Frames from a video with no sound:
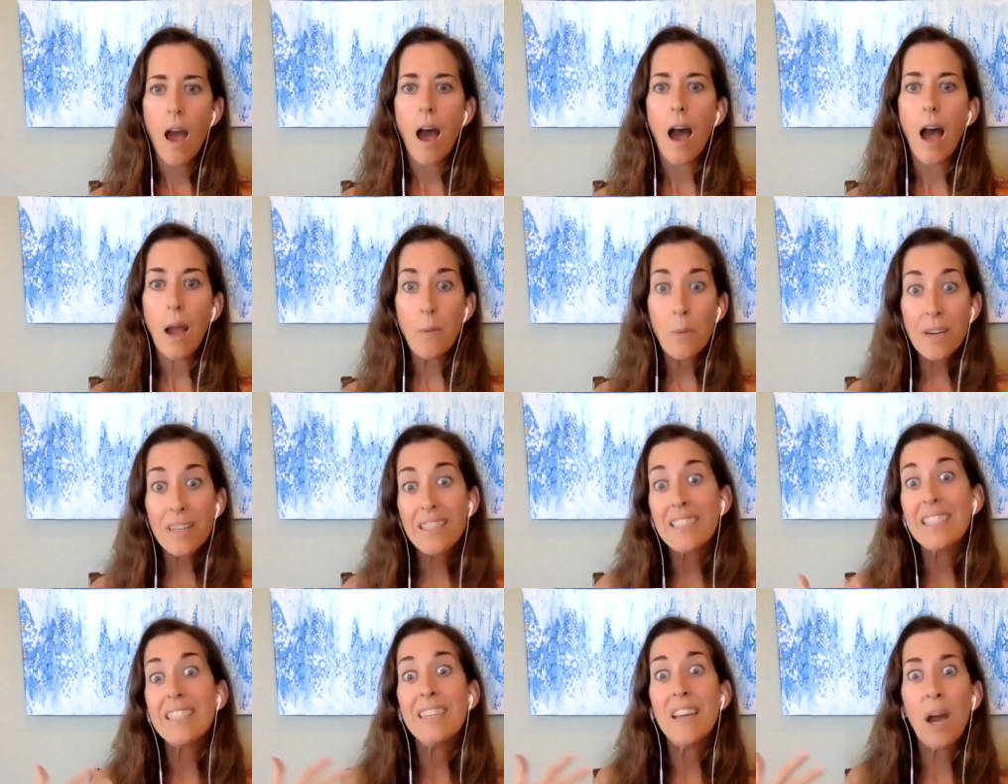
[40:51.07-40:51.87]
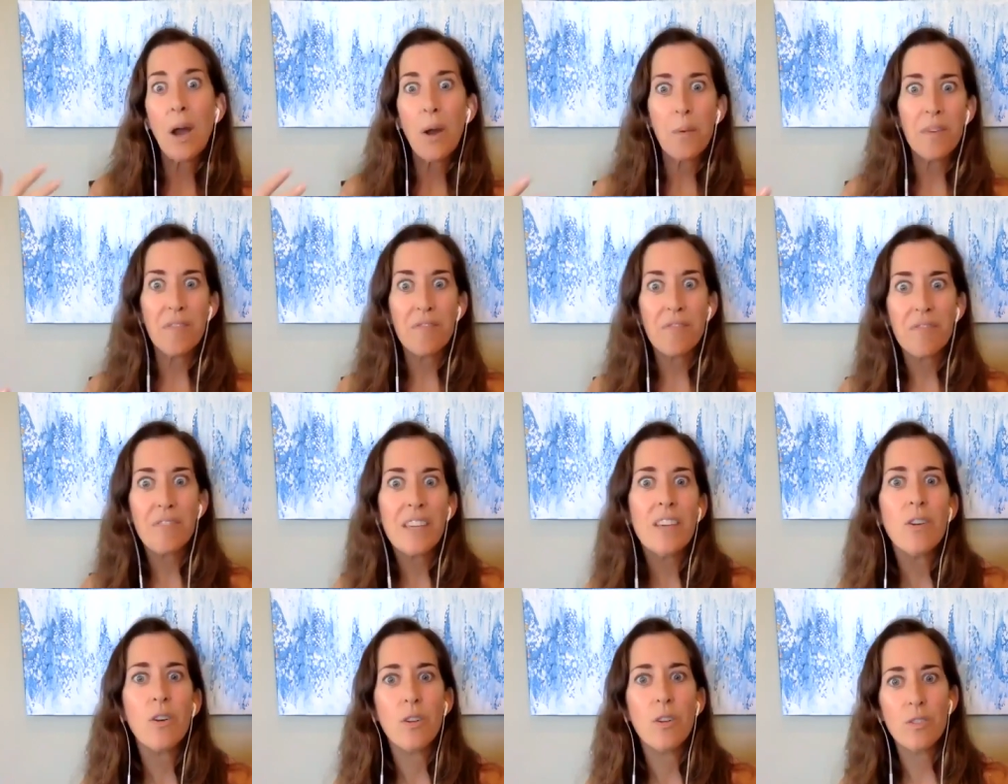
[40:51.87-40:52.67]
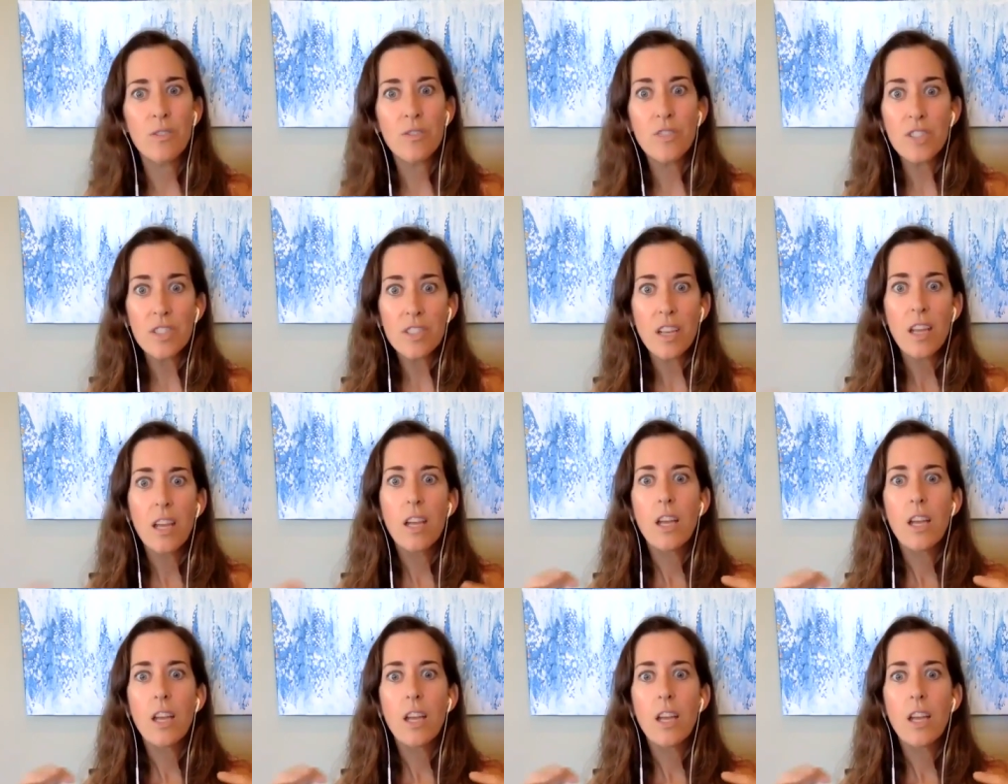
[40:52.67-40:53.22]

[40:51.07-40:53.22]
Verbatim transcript: I want to see how it feels